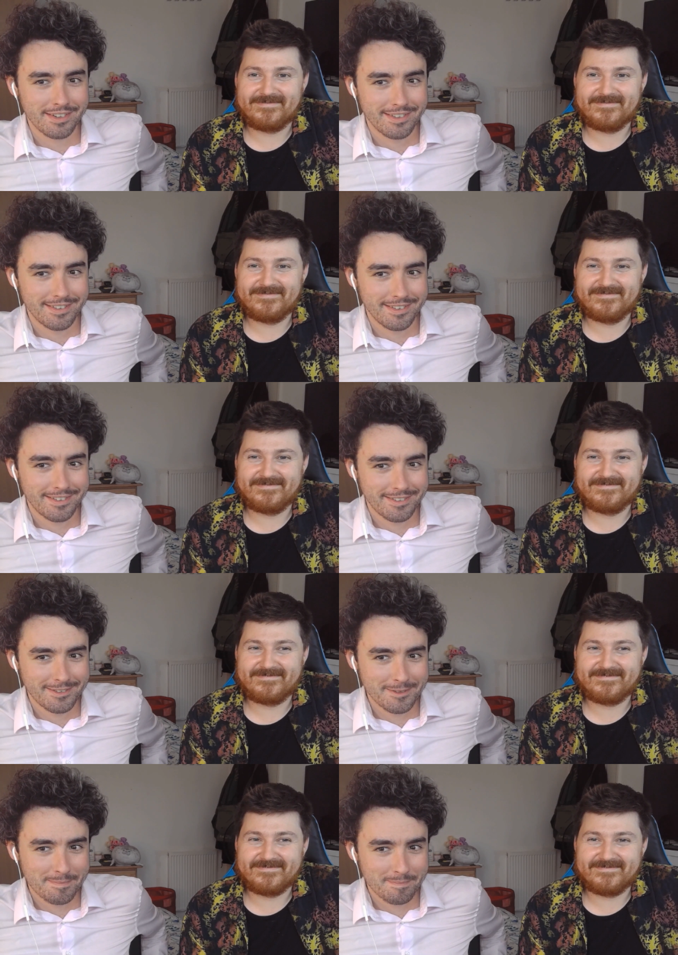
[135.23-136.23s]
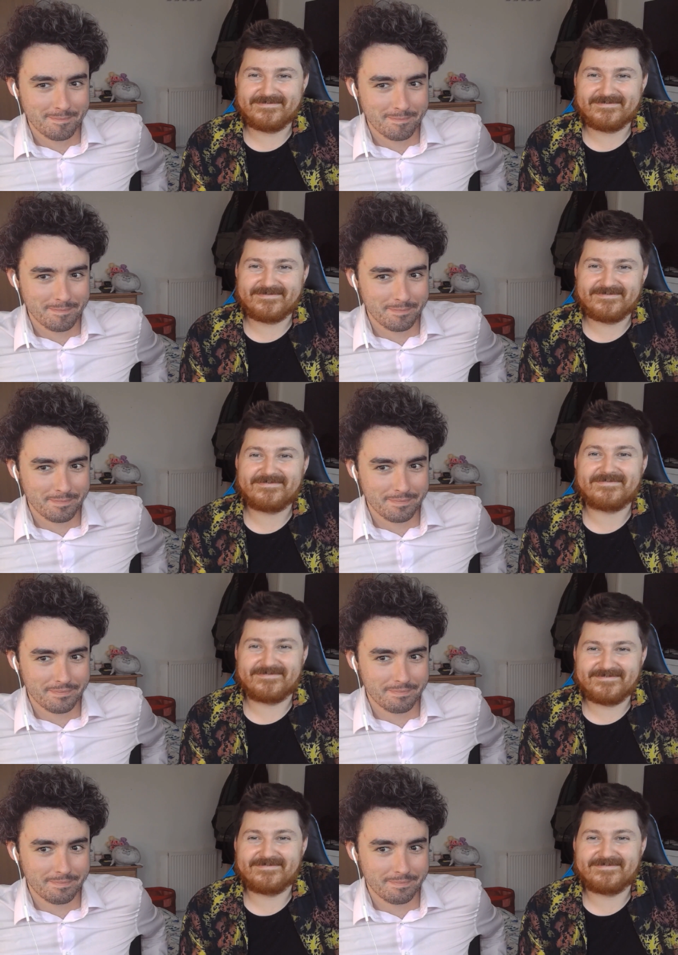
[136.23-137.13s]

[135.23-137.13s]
Nobody speaks.